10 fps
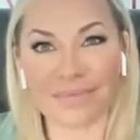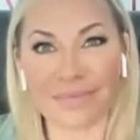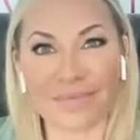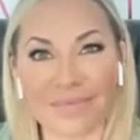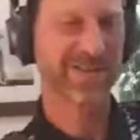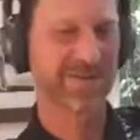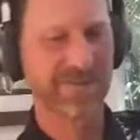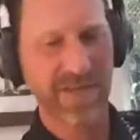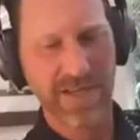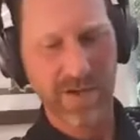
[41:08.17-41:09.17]
Awesome.
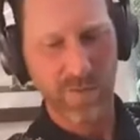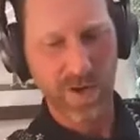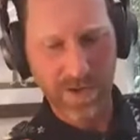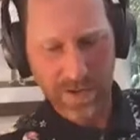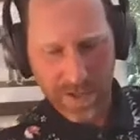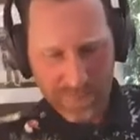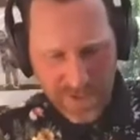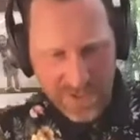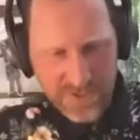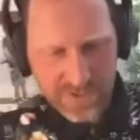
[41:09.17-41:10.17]
Well, I'm
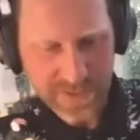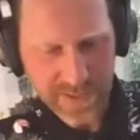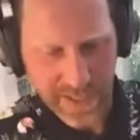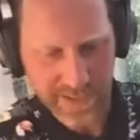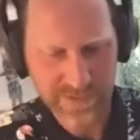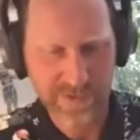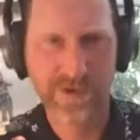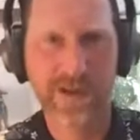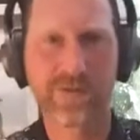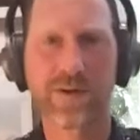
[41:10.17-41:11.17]
going to do it today. So
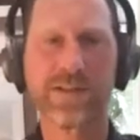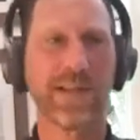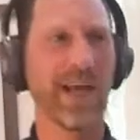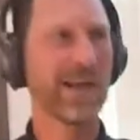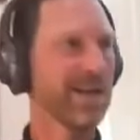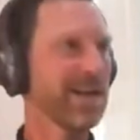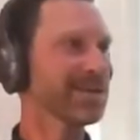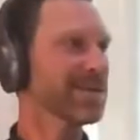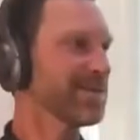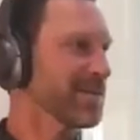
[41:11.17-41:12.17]
you'll have one today.
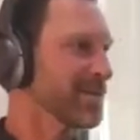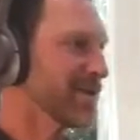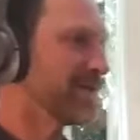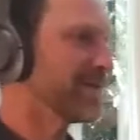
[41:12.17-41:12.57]
It's coming through.